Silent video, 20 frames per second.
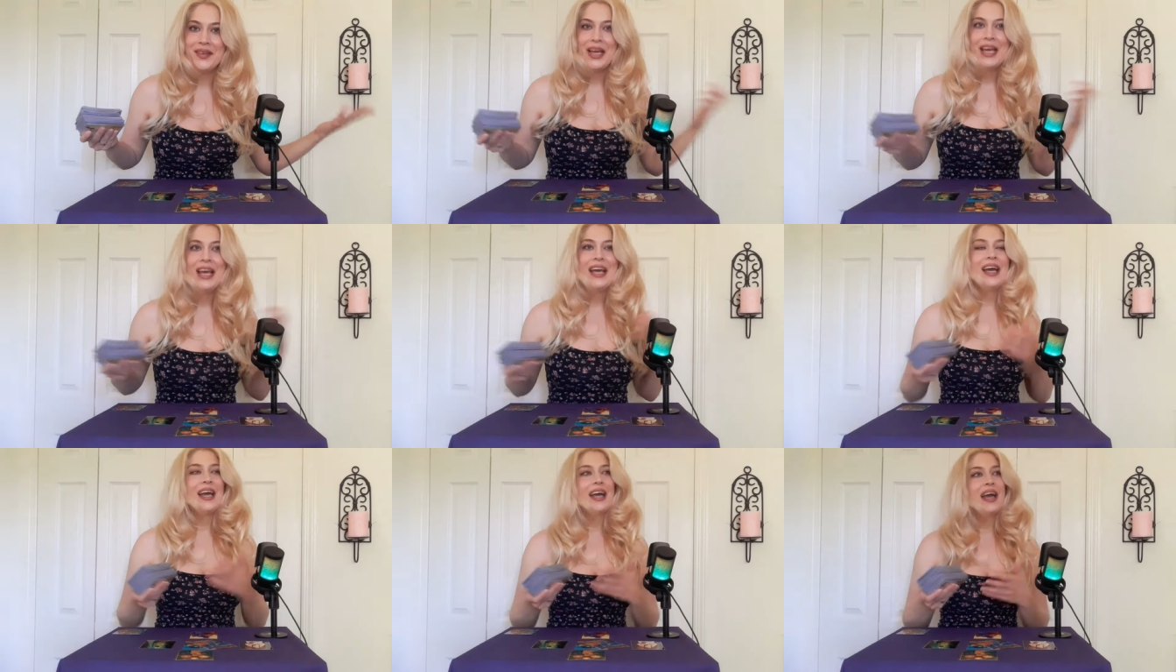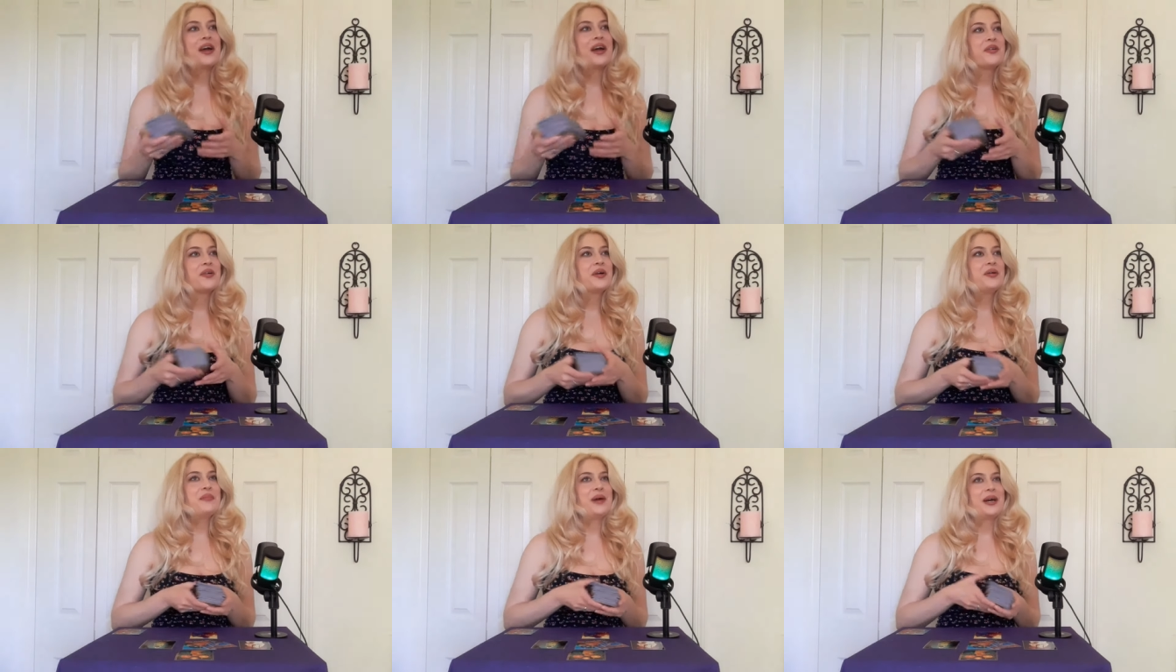It kind
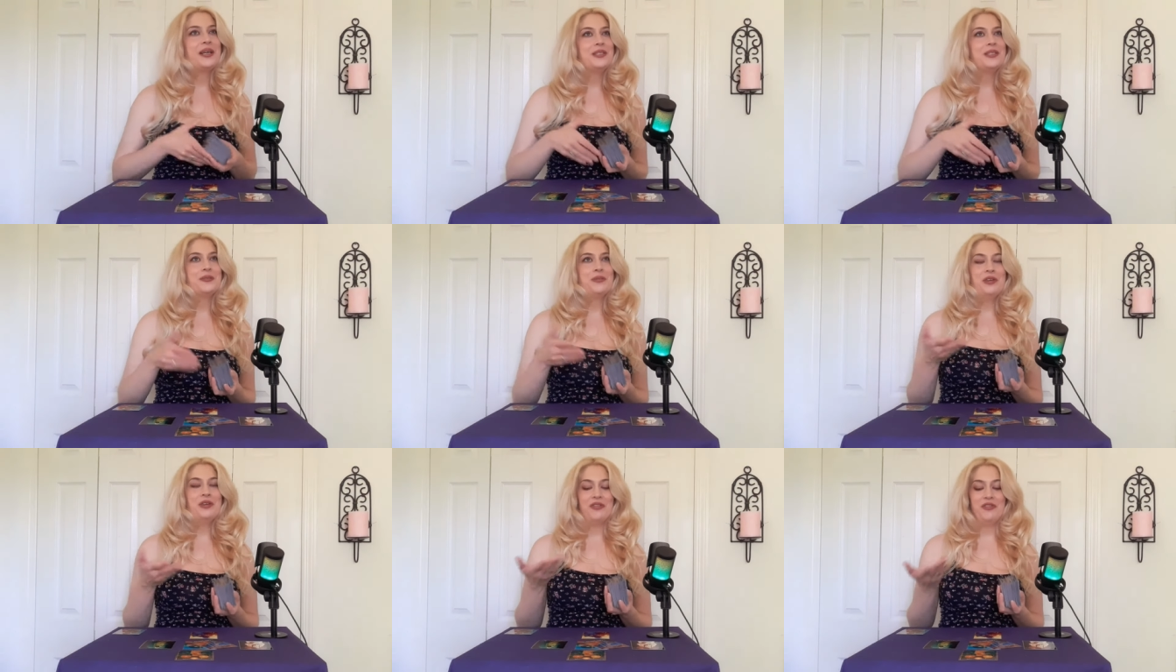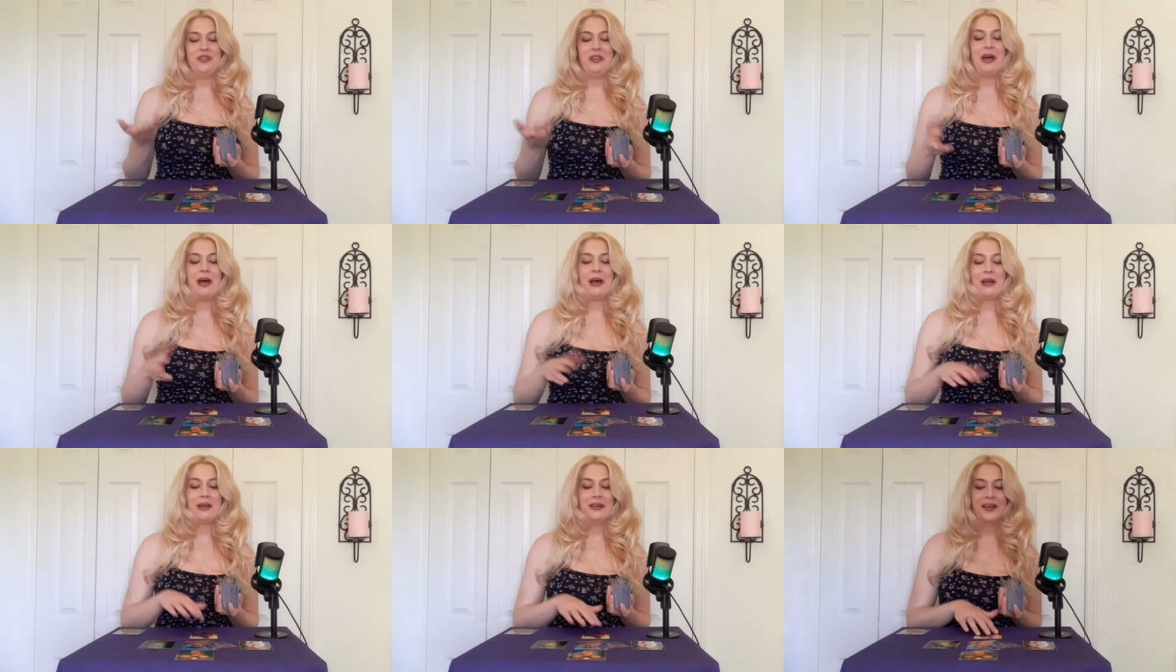of reminds me of
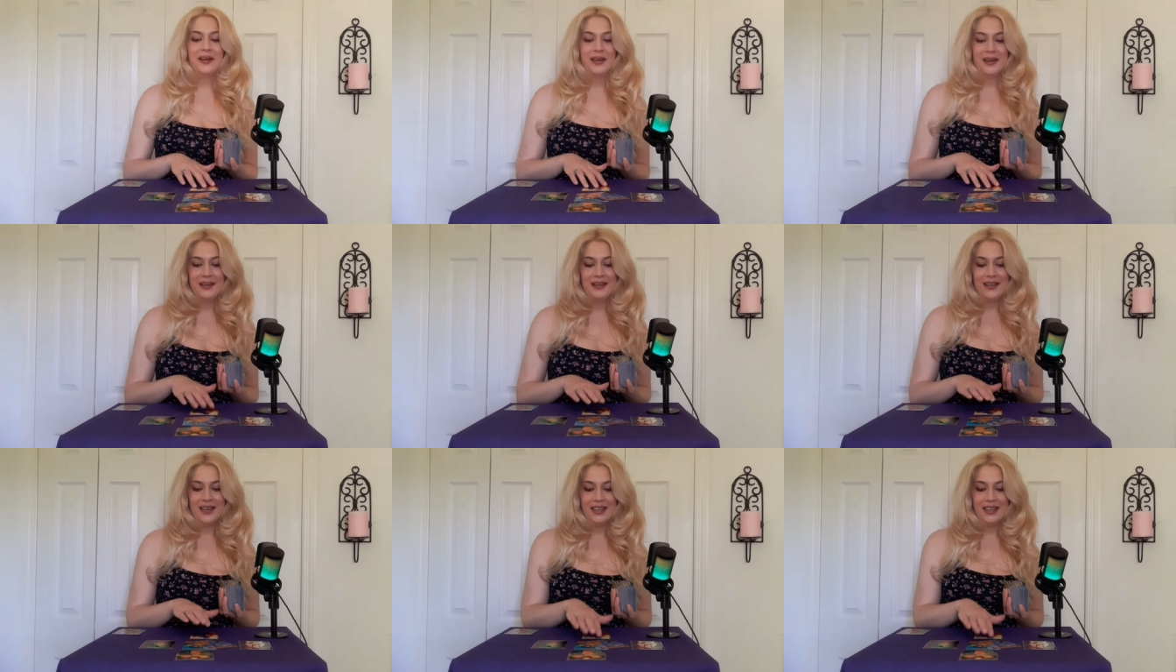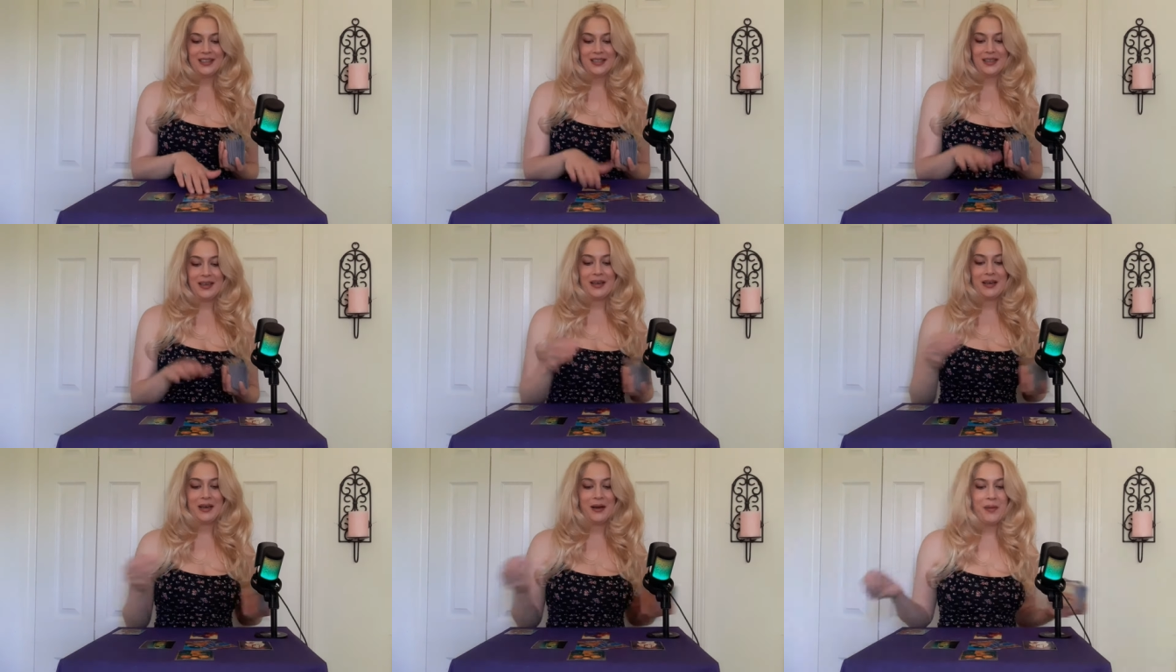that. And it's
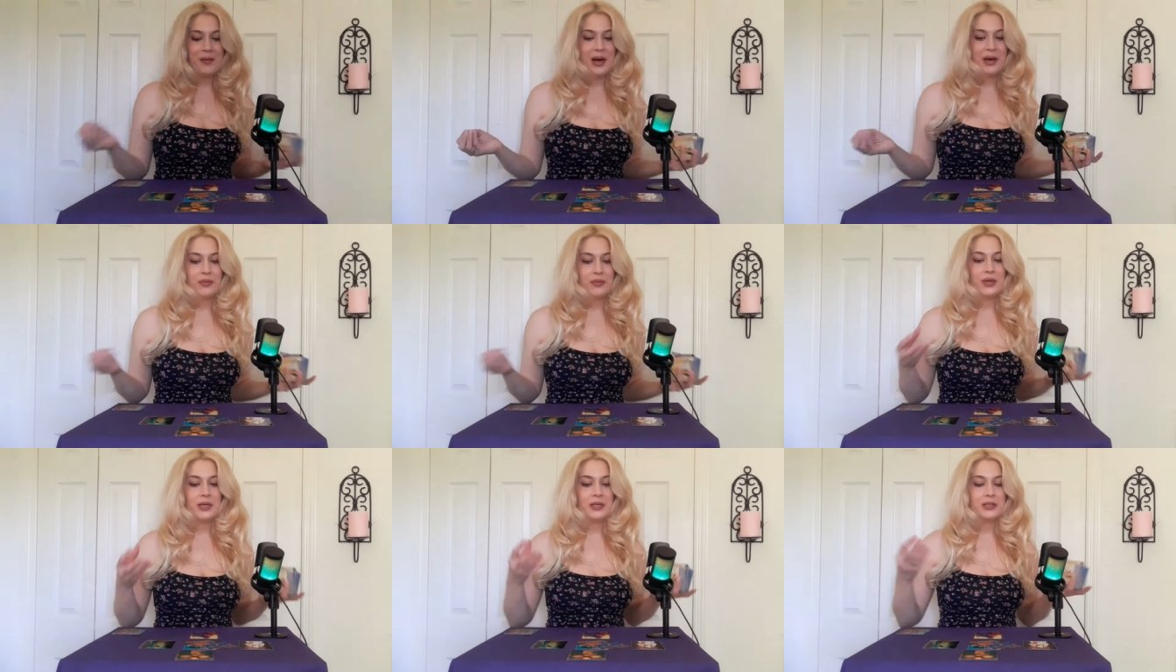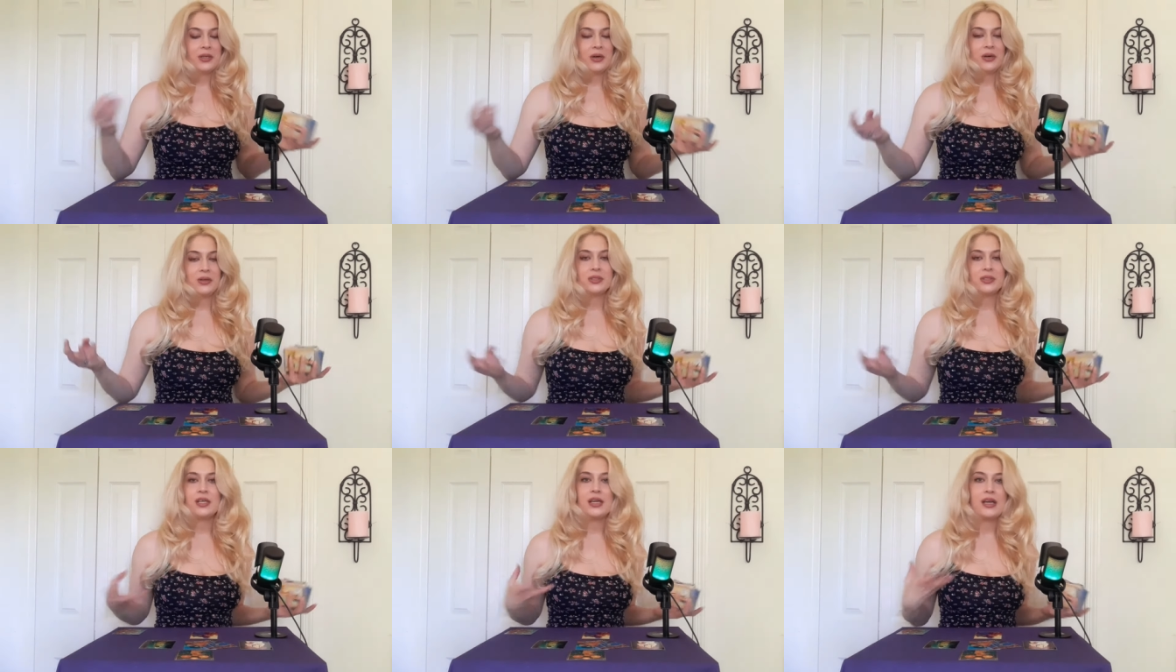like, come on, we're
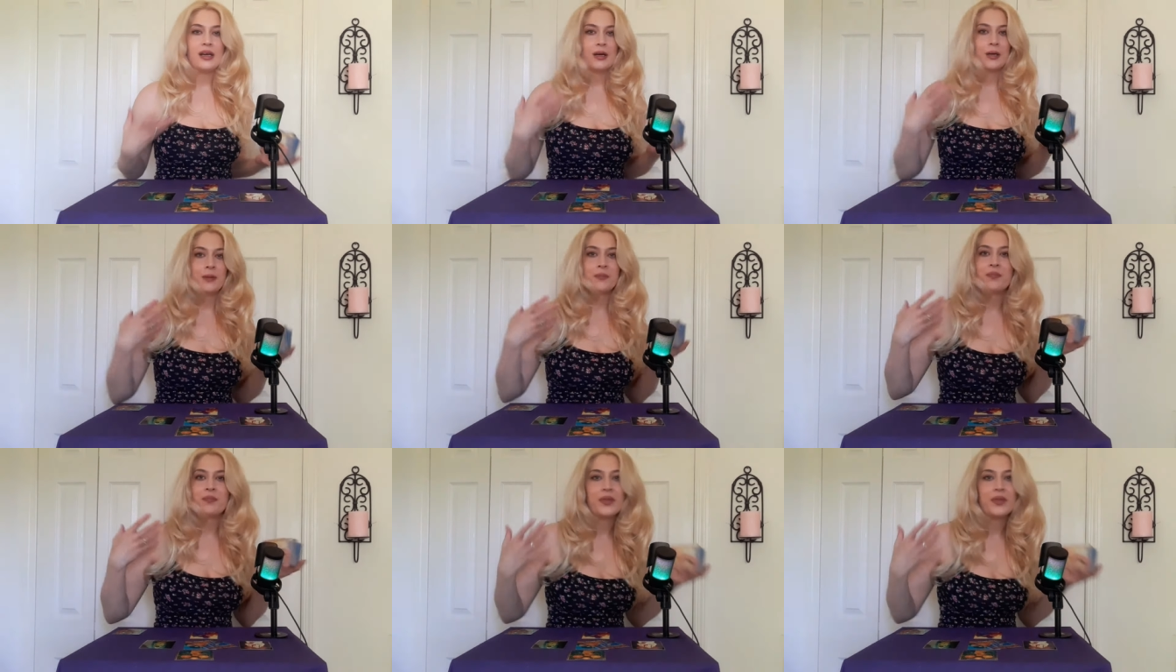adults here.